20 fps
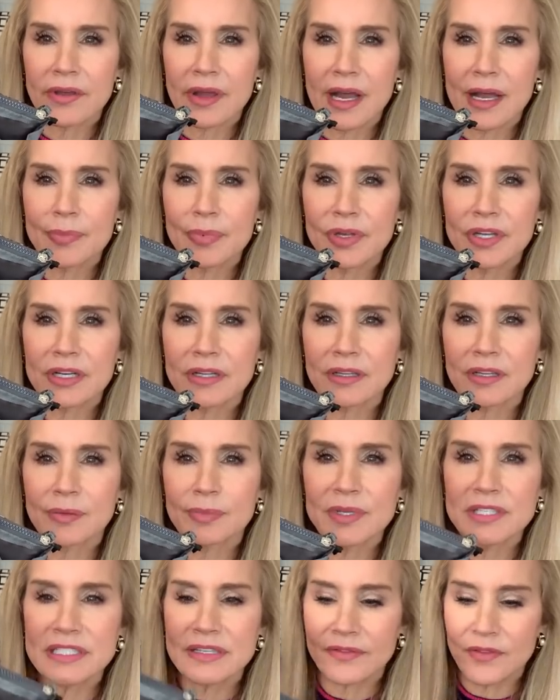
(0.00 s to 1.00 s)
I put a little
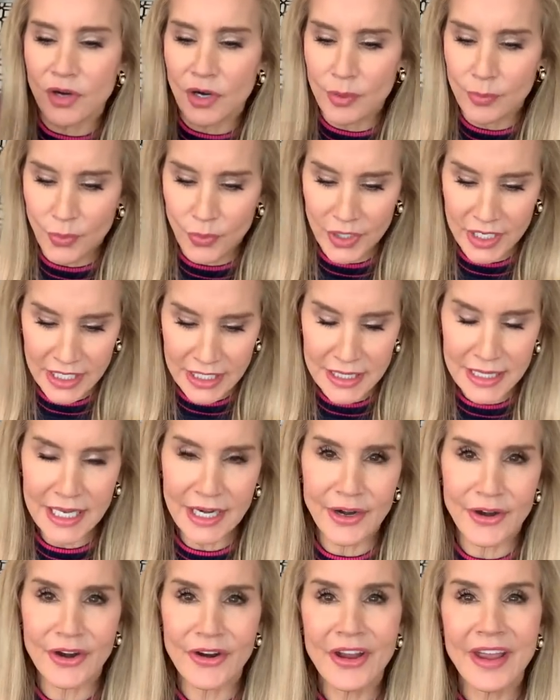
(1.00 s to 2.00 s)
piece of cardboard in
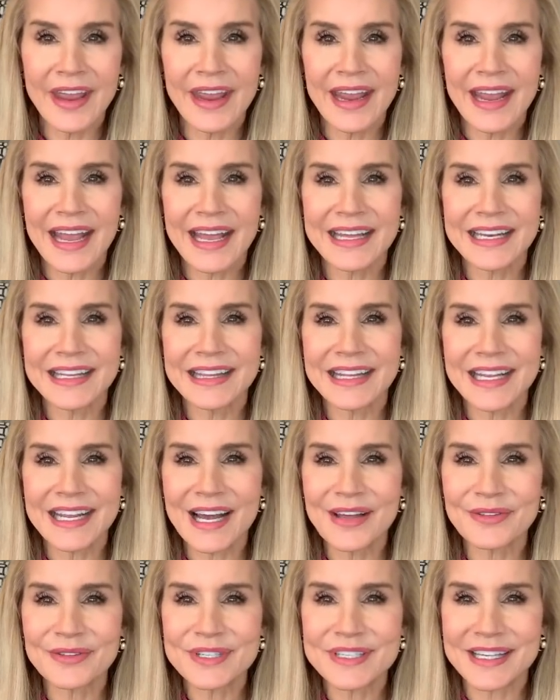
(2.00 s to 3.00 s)
there and in the
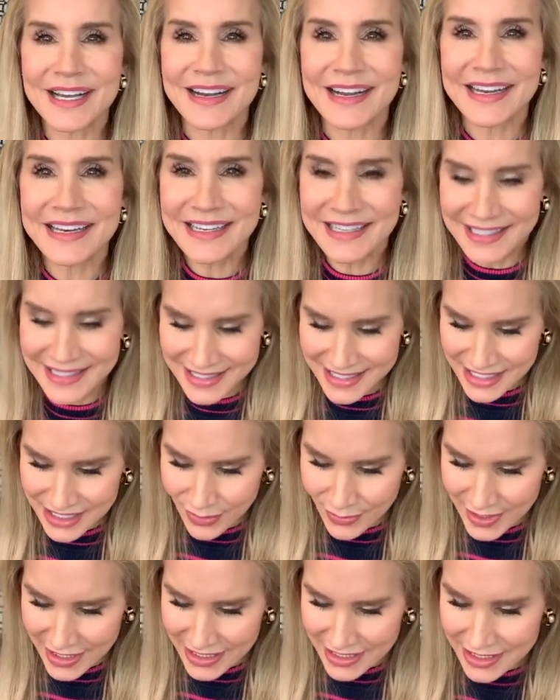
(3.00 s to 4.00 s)
other side.
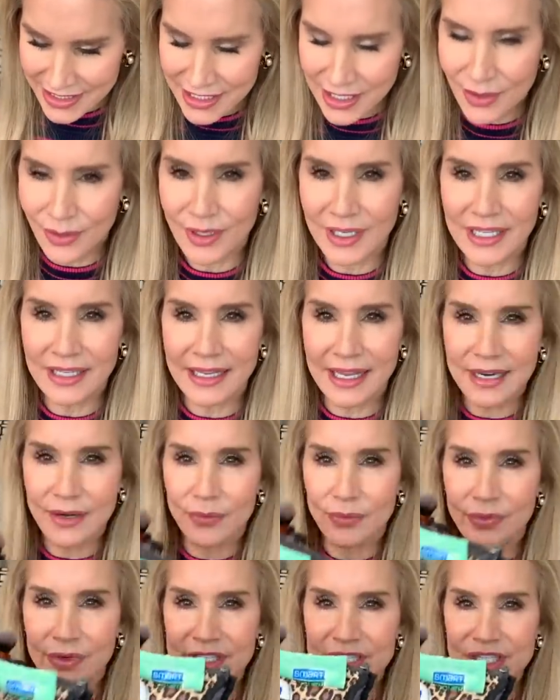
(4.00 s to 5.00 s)
So it is totally like
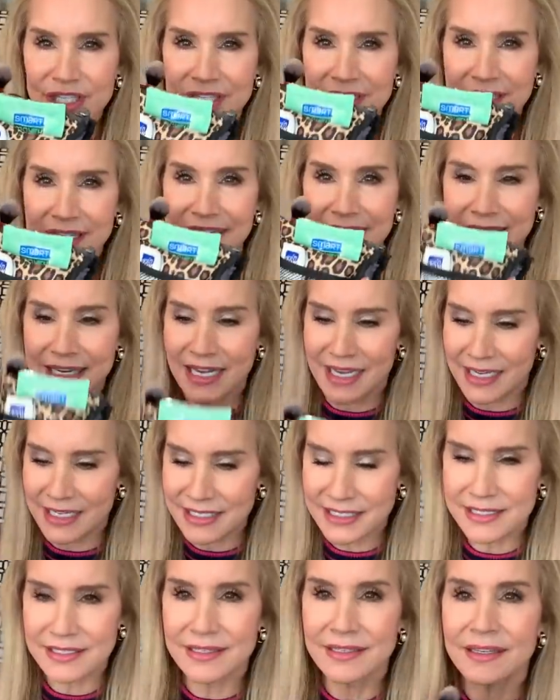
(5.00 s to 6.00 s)
rigid and
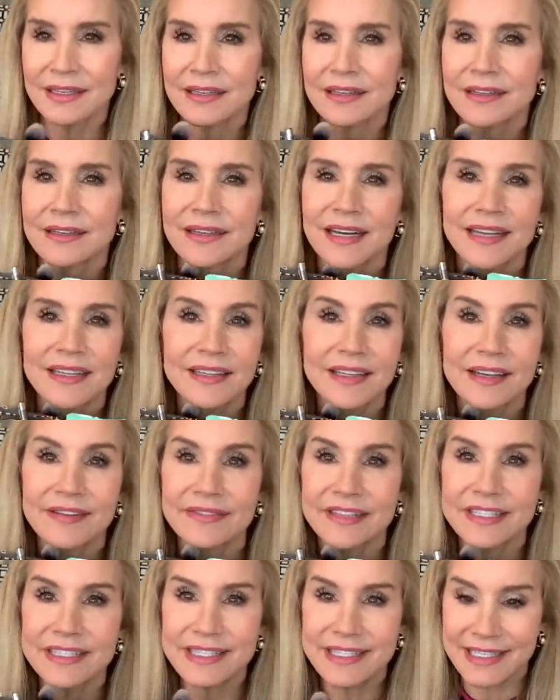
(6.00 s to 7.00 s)
nice. I love
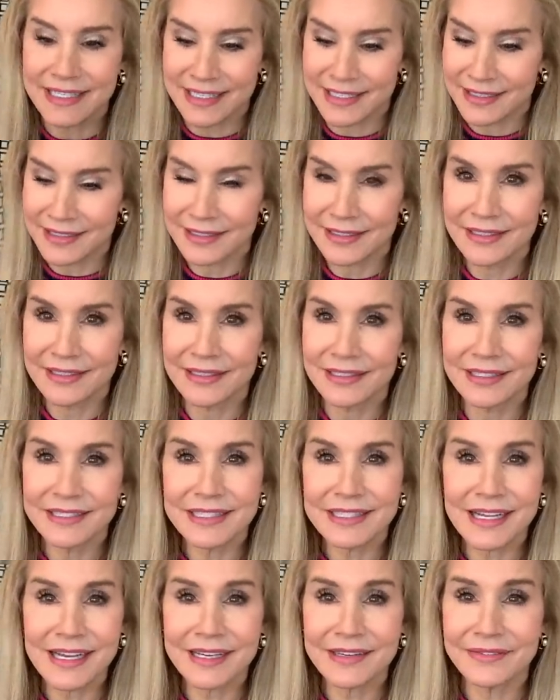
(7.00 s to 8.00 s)
this thing. It's
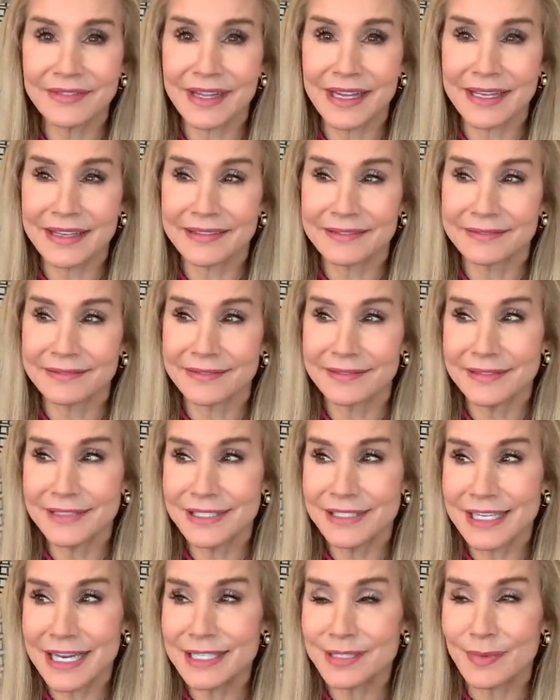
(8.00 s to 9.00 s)
kind of like
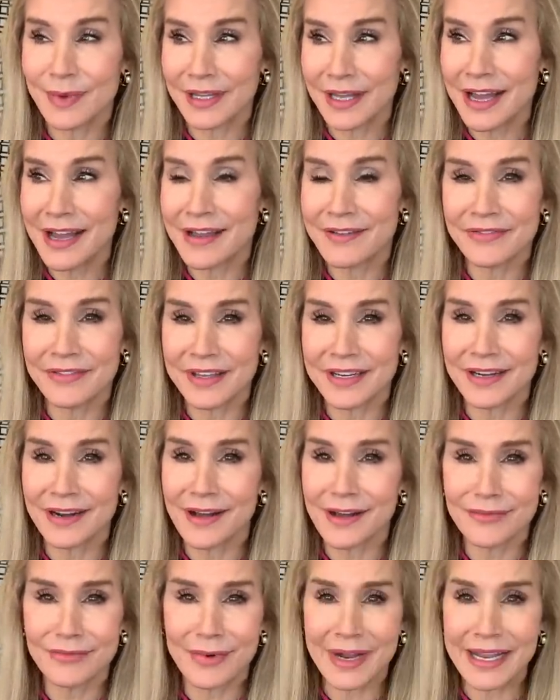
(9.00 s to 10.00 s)
changed my life in an
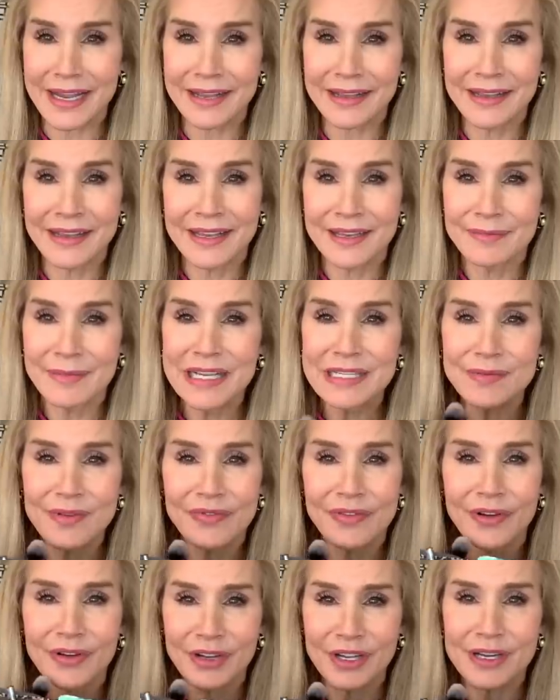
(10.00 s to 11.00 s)
odd way. Makes me
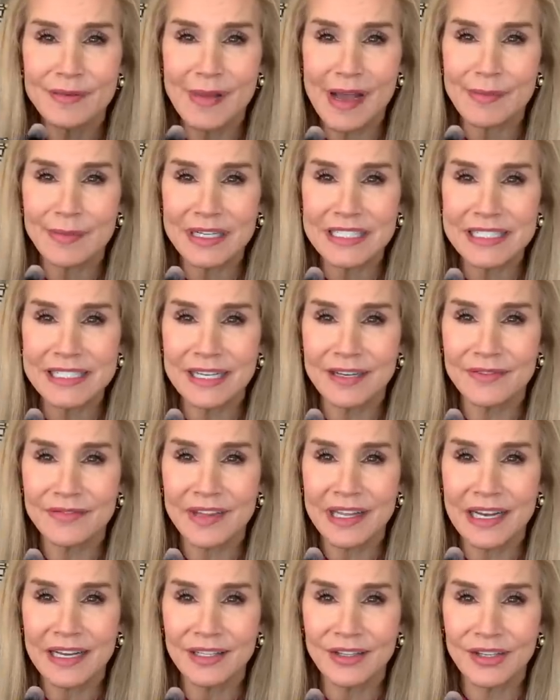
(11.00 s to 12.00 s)
feel good about myself
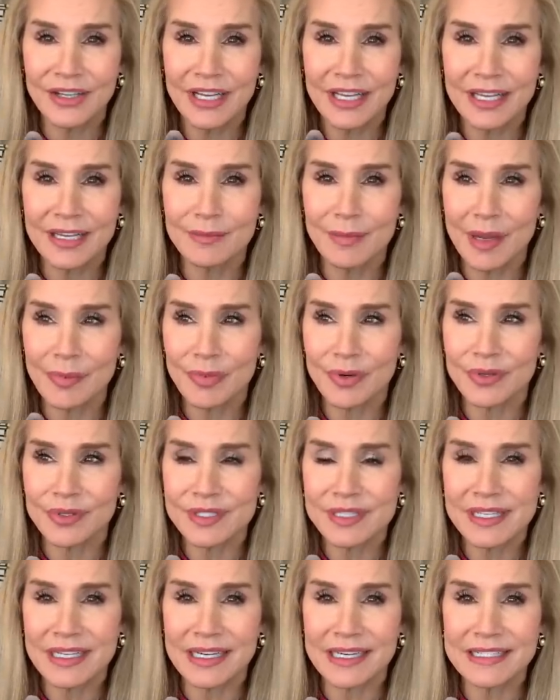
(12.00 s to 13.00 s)
that I look in my
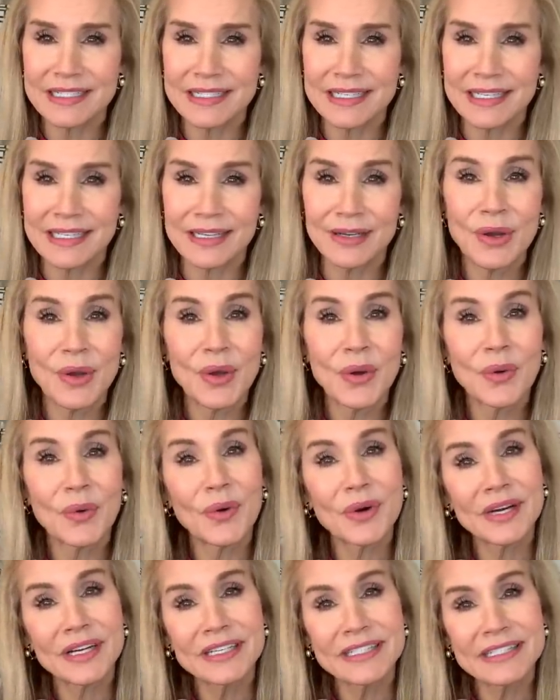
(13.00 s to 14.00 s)
purse and I see
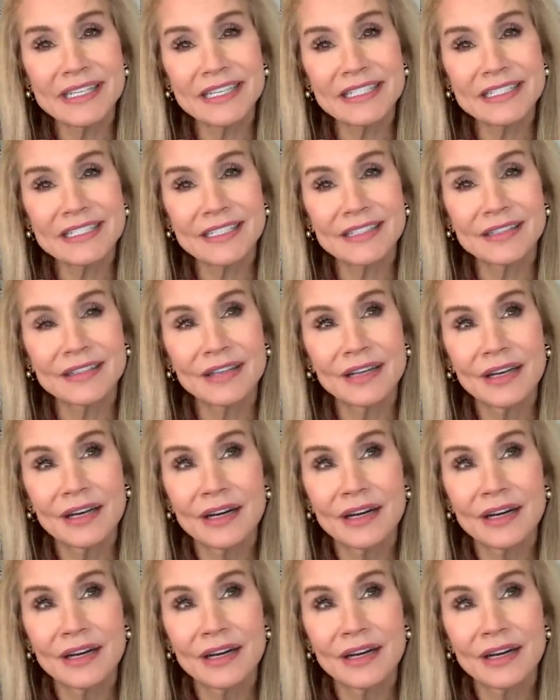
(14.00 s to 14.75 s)
organization.